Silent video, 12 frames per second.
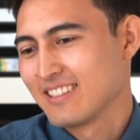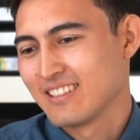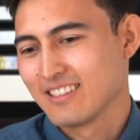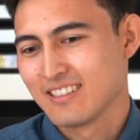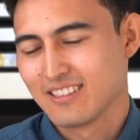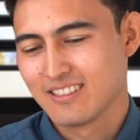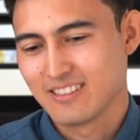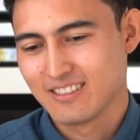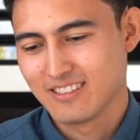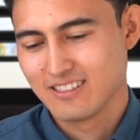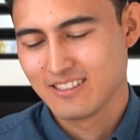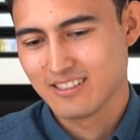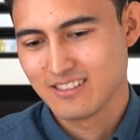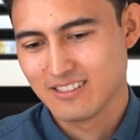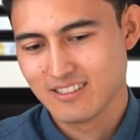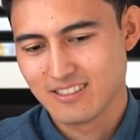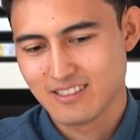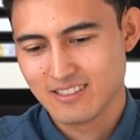
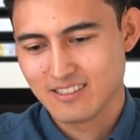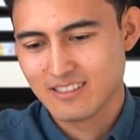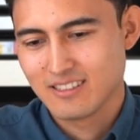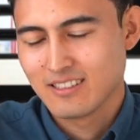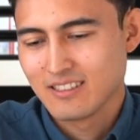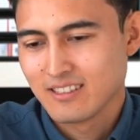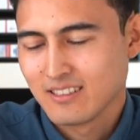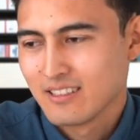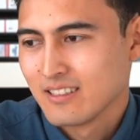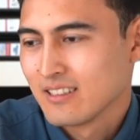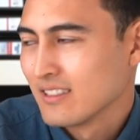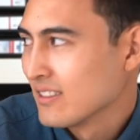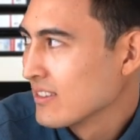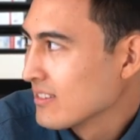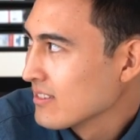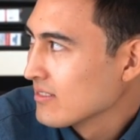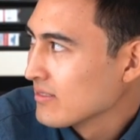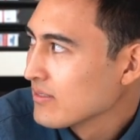
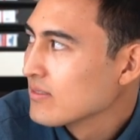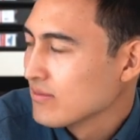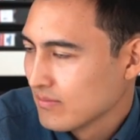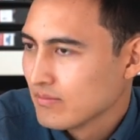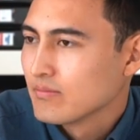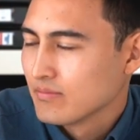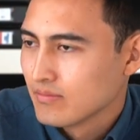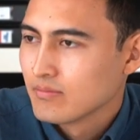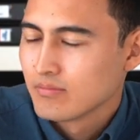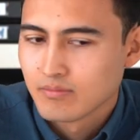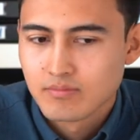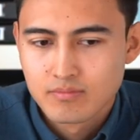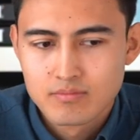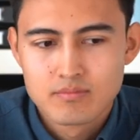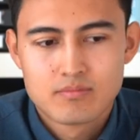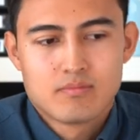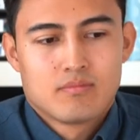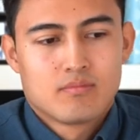
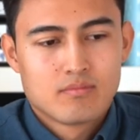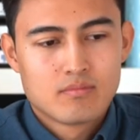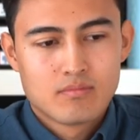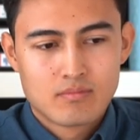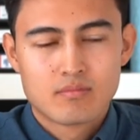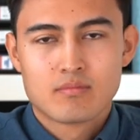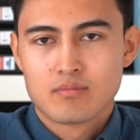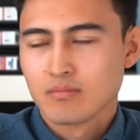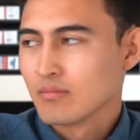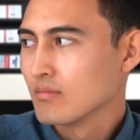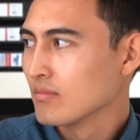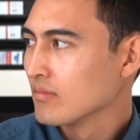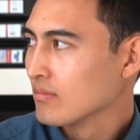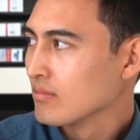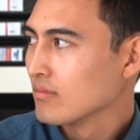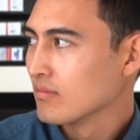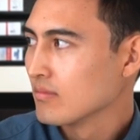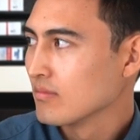
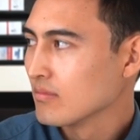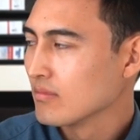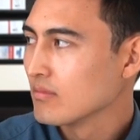This person isn't speaking.